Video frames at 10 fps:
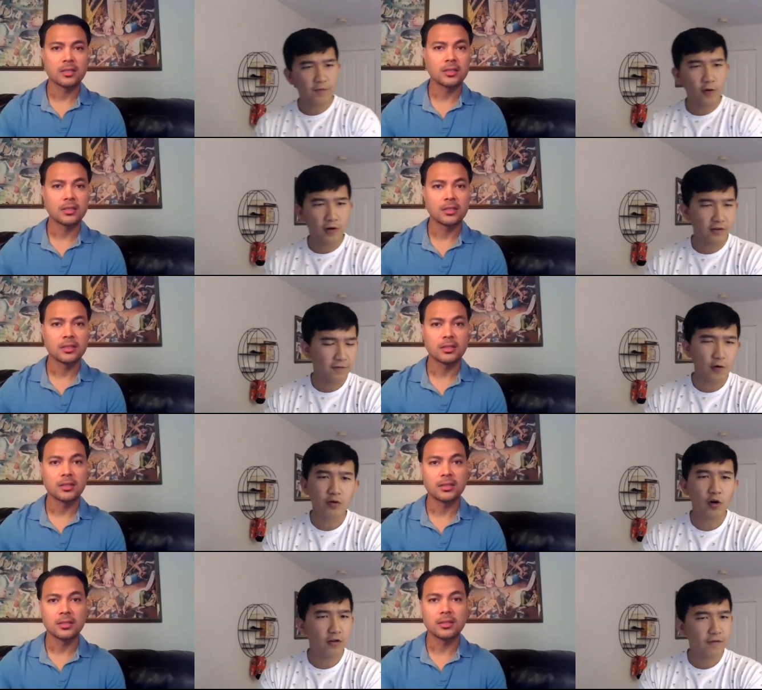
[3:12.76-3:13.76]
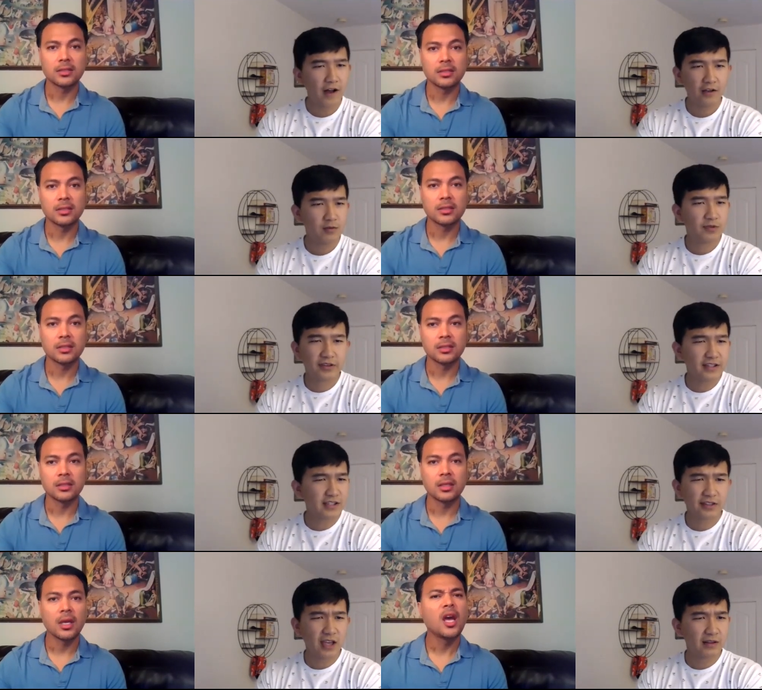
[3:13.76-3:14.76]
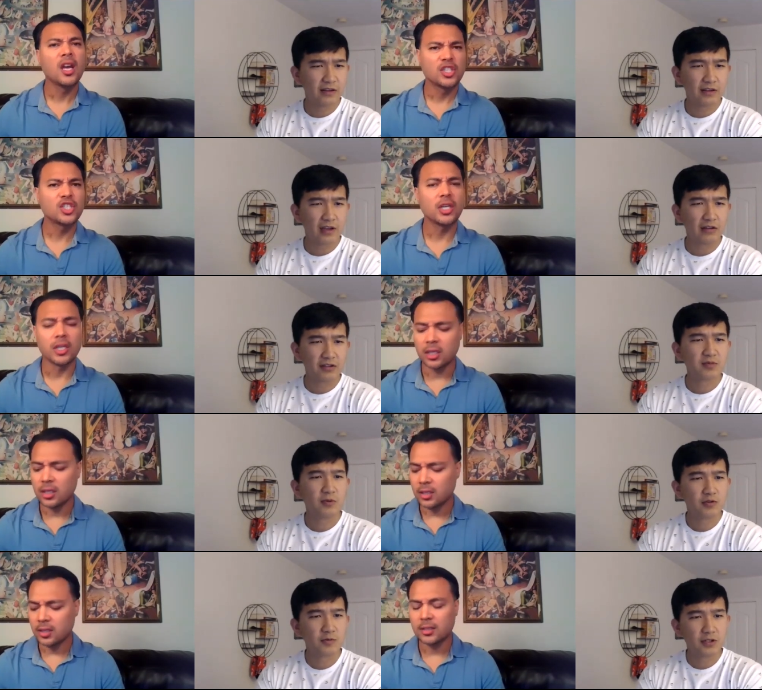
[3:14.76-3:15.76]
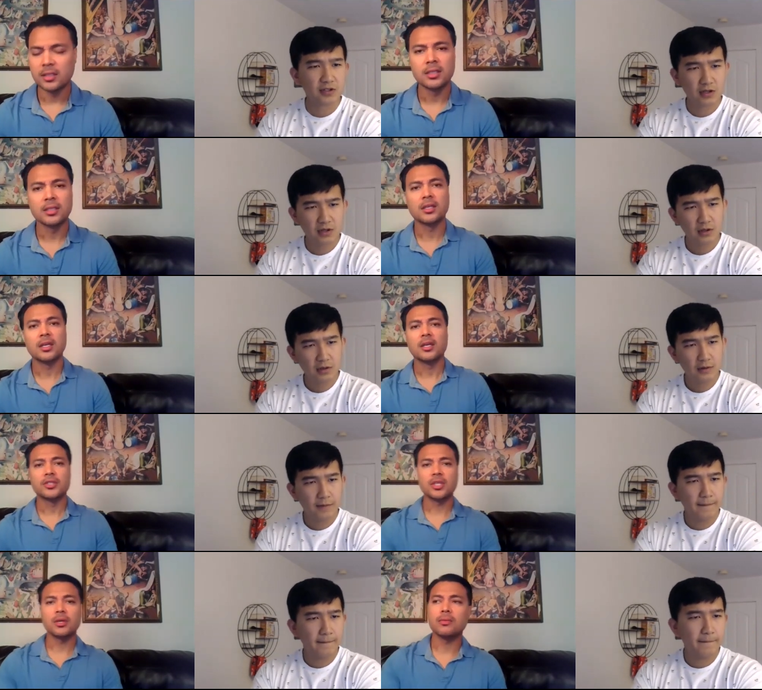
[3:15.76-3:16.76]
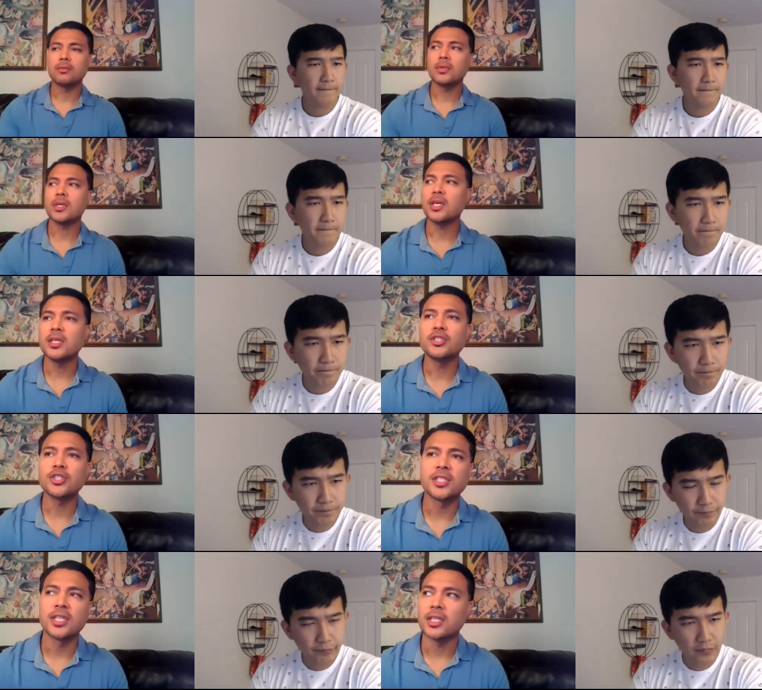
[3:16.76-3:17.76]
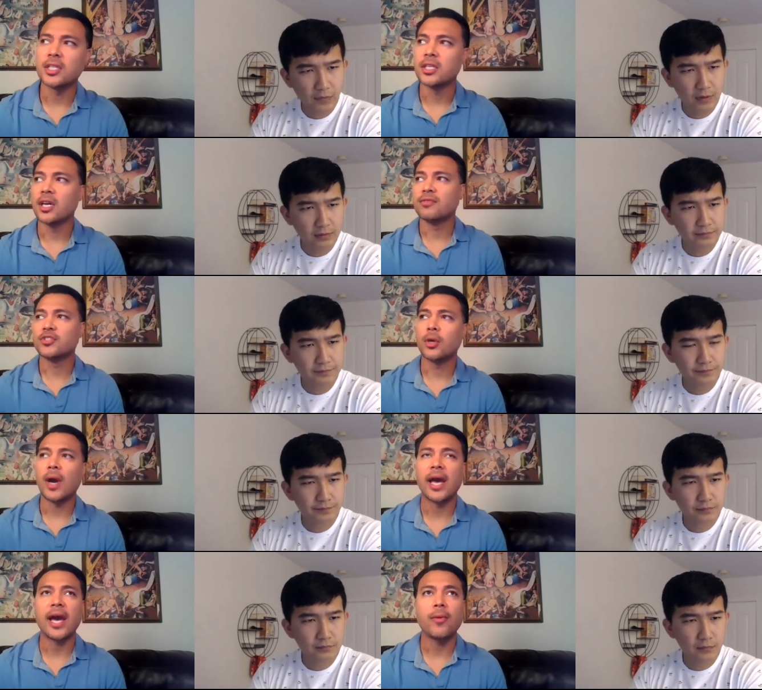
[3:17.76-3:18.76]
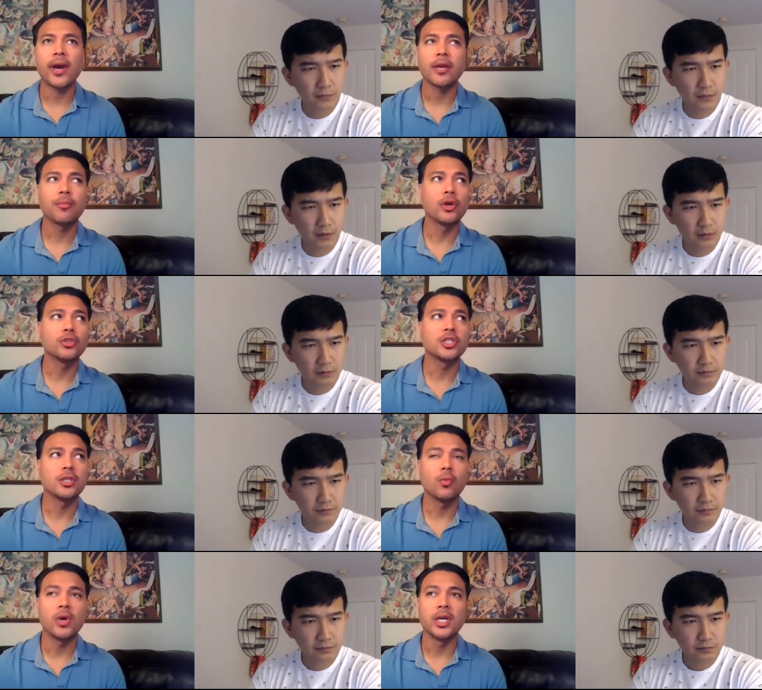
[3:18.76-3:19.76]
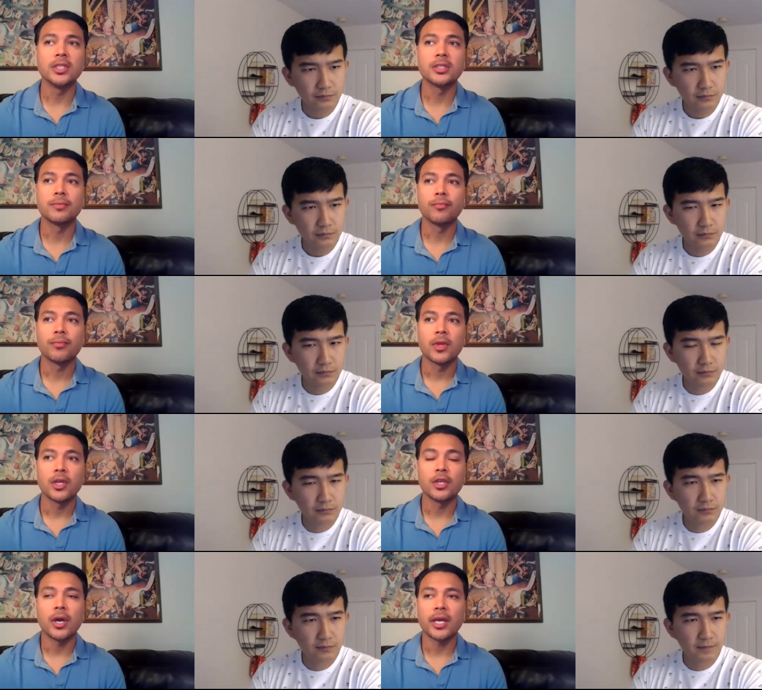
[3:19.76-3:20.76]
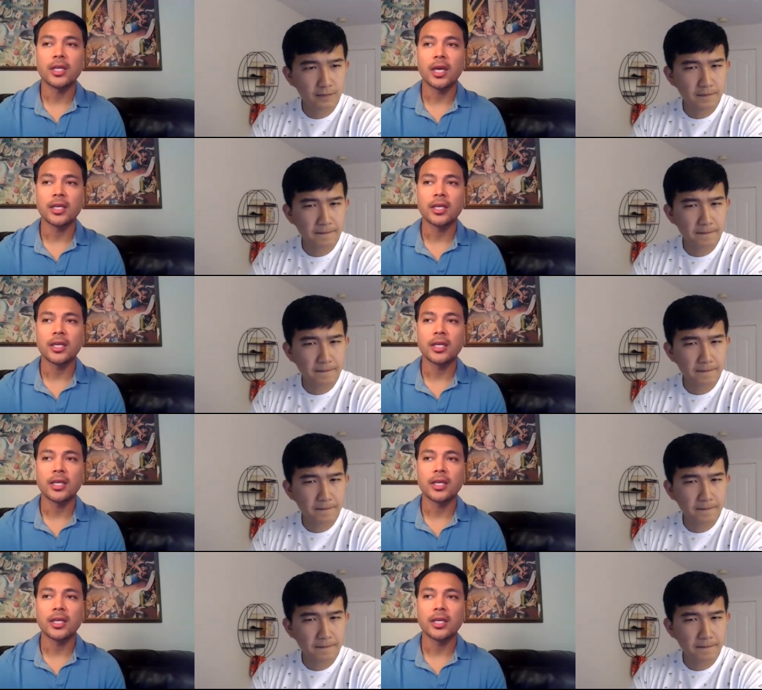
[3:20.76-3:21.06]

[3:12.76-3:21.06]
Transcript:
Speaker 1: uh, phone call volume, things like that, the,
Speaker 2: how sure. the experience was? So, interestingly enough, so how I approached it was, you know, I,